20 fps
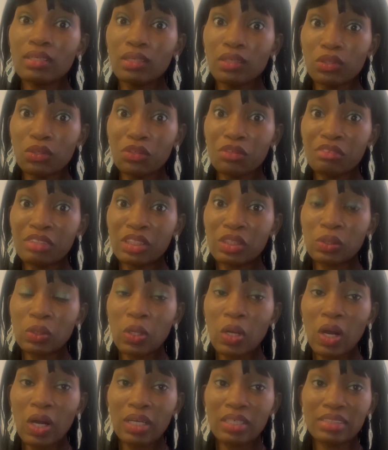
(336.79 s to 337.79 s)
Glory to
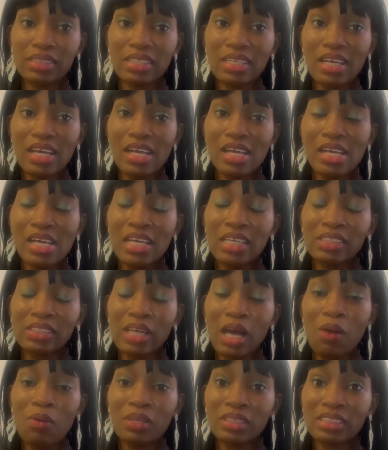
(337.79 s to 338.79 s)
God.
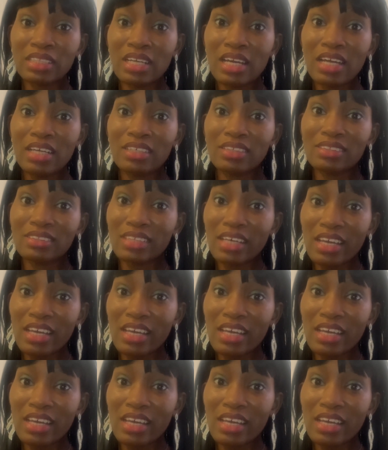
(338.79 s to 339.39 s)
So I was like,